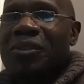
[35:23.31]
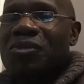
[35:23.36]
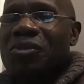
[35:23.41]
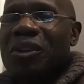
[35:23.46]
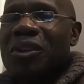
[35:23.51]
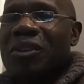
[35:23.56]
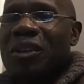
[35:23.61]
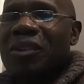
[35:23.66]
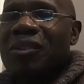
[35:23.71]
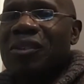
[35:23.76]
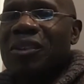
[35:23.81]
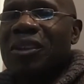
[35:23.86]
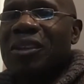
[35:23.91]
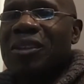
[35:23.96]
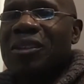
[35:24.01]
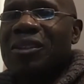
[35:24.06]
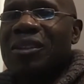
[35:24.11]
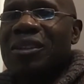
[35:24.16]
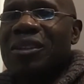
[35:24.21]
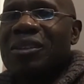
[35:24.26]
strength I see
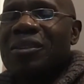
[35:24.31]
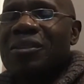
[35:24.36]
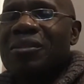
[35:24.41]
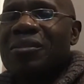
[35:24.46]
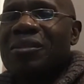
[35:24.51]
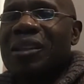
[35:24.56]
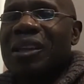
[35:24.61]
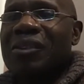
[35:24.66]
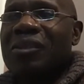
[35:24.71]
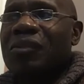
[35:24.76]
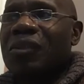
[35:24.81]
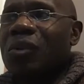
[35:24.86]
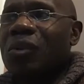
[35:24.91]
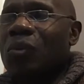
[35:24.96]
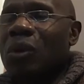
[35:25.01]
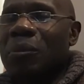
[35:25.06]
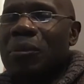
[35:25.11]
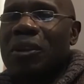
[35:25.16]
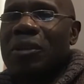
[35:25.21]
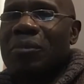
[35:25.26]
in, in lots of the
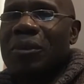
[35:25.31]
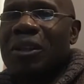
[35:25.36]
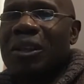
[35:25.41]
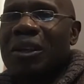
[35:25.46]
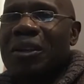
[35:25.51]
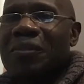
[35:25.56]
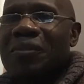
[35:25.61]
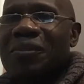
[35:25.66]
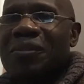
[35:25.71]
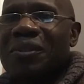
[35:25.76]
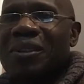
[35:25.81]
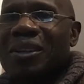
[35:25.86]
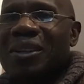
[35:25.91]
women in my life.